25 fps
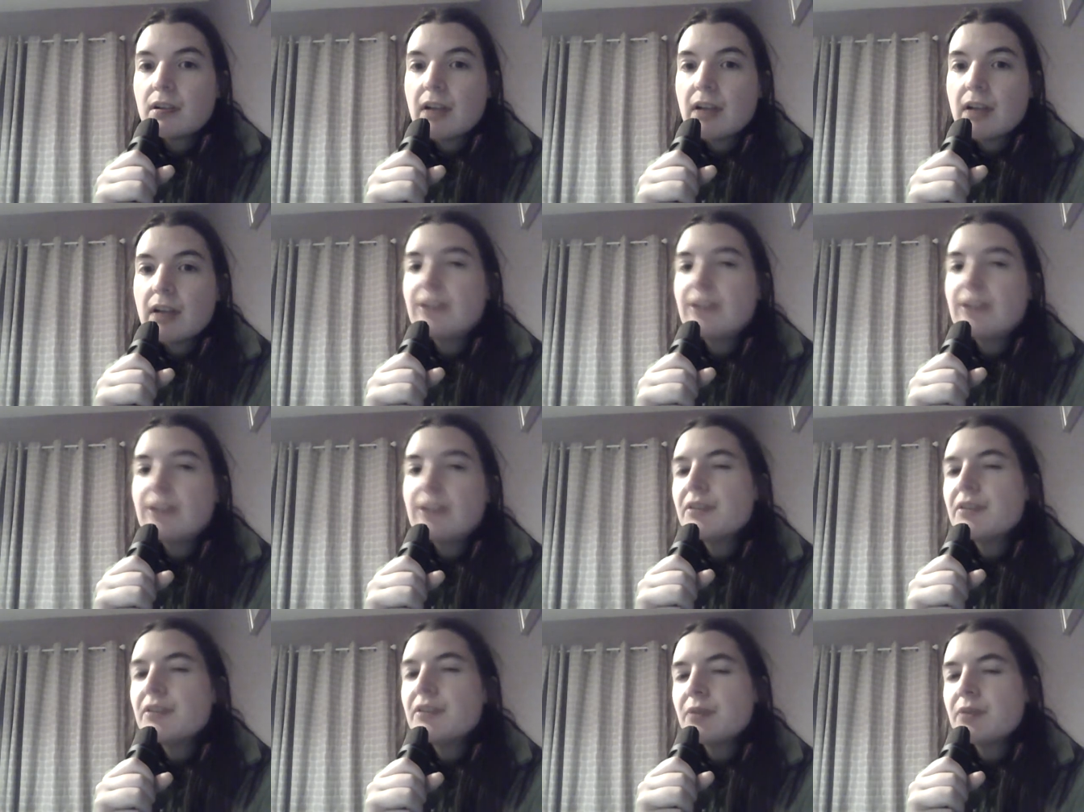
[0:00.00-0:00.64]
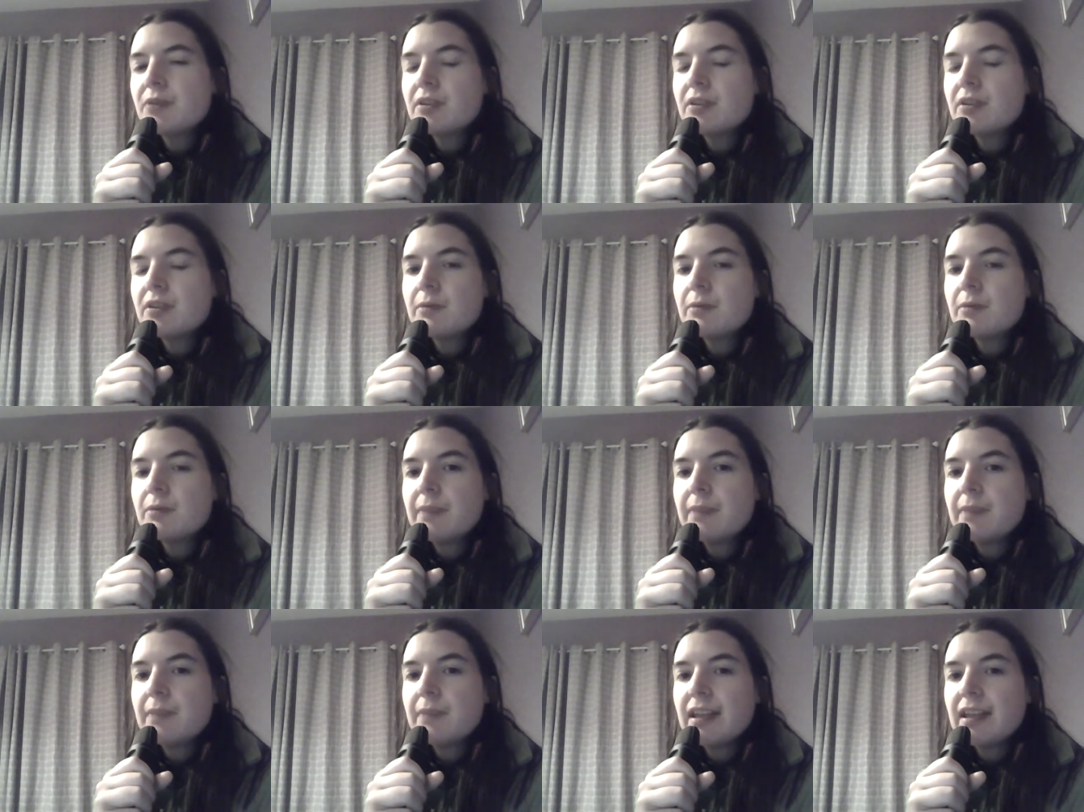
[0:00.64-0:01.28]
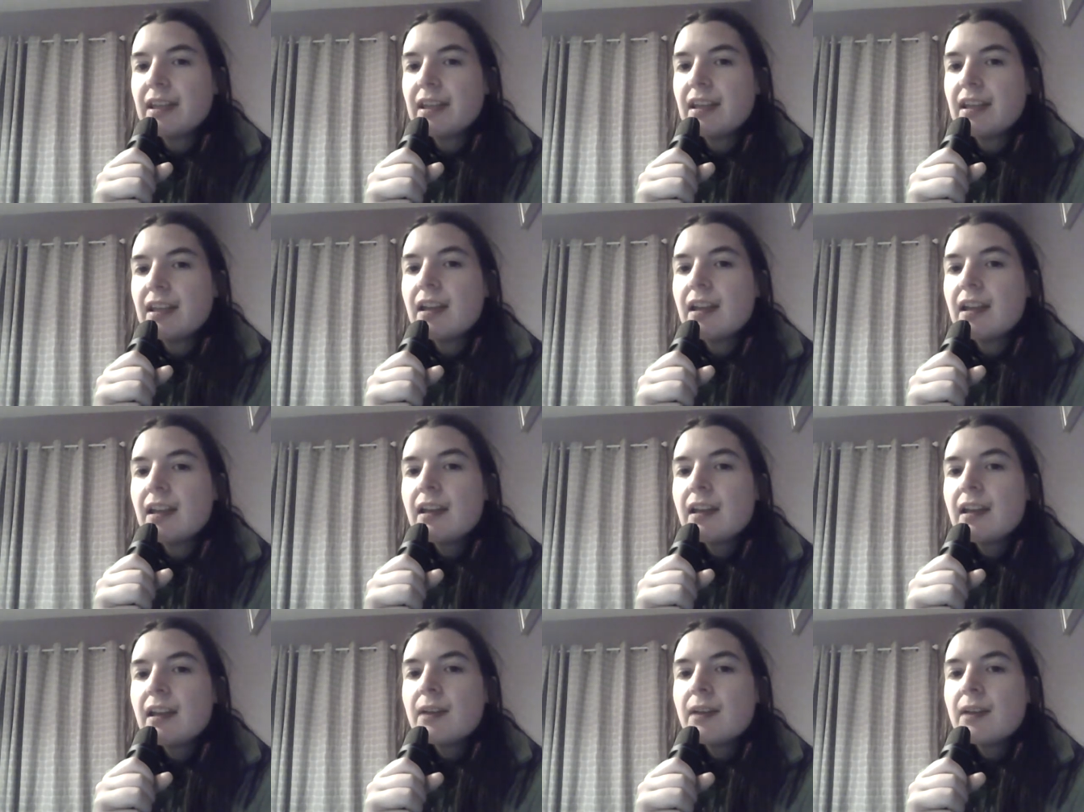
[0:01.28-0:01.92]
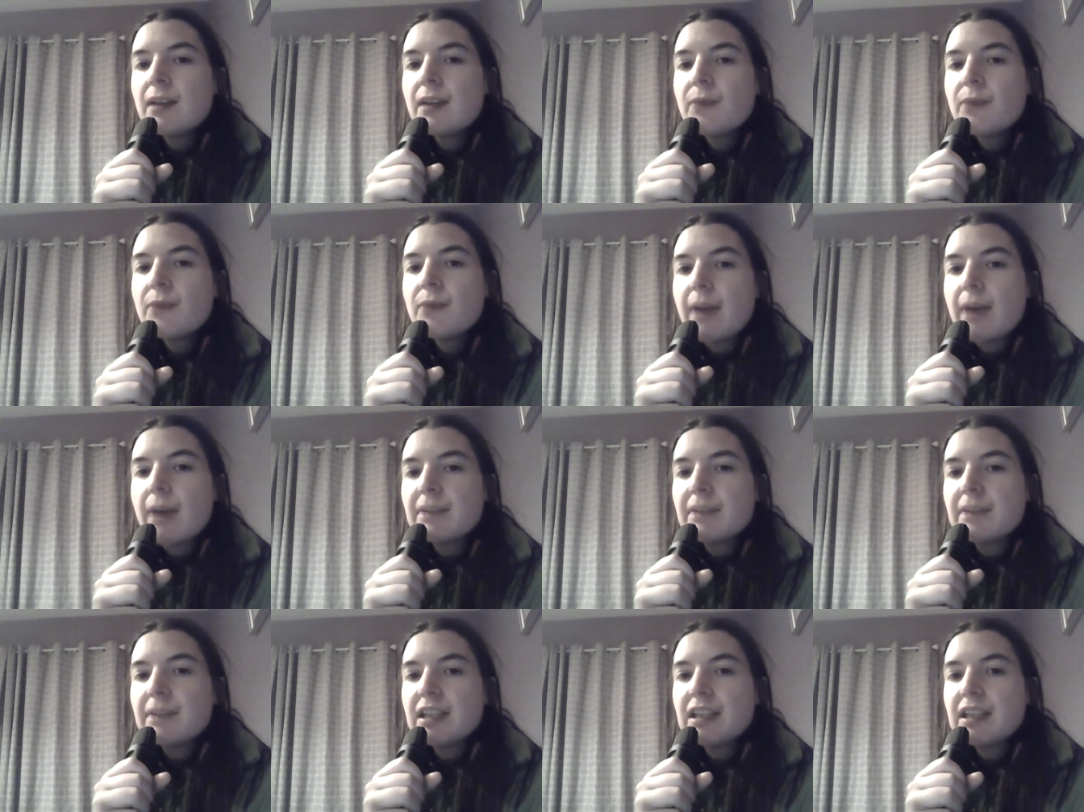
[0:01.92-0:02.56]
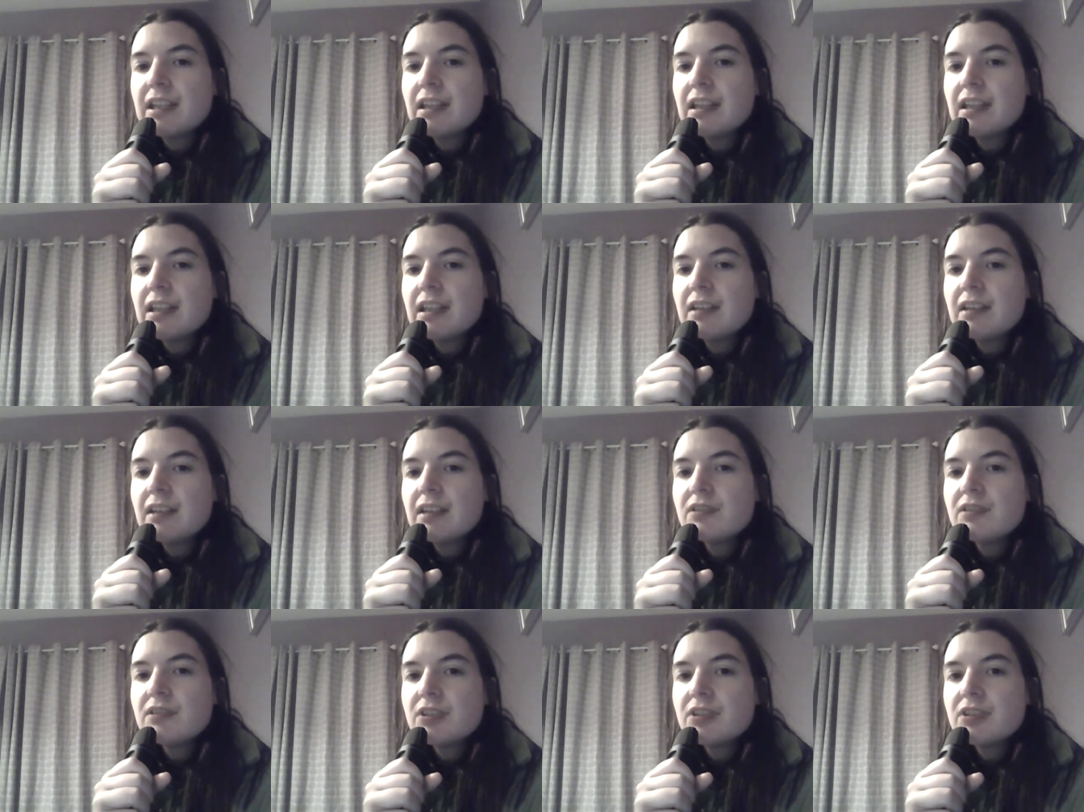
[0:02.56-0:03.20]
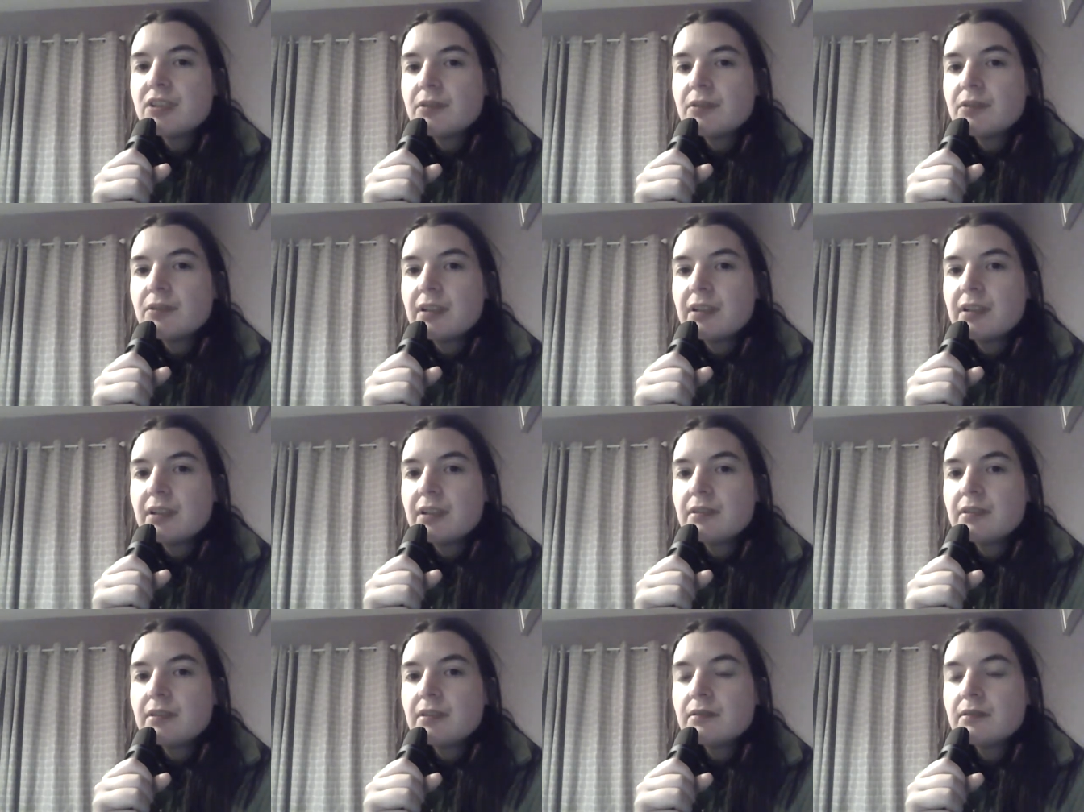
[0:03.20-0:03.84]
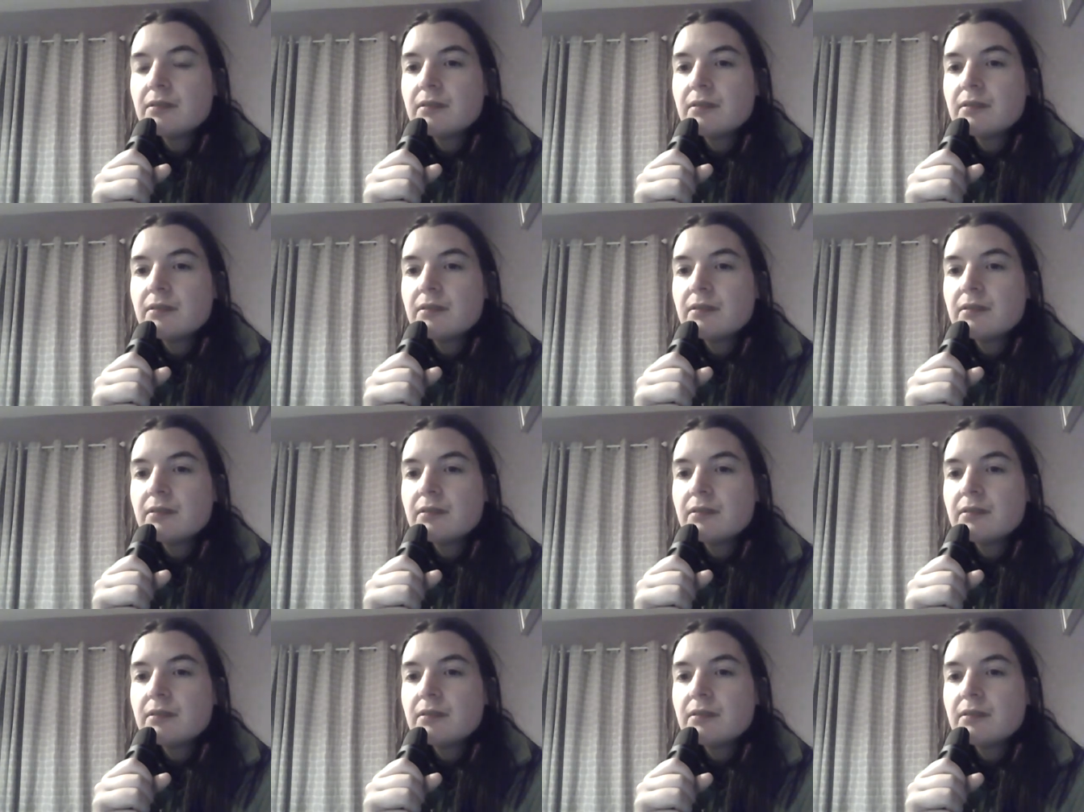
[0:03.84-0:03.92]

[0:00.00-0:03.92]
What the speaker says: Another structure would be family, children,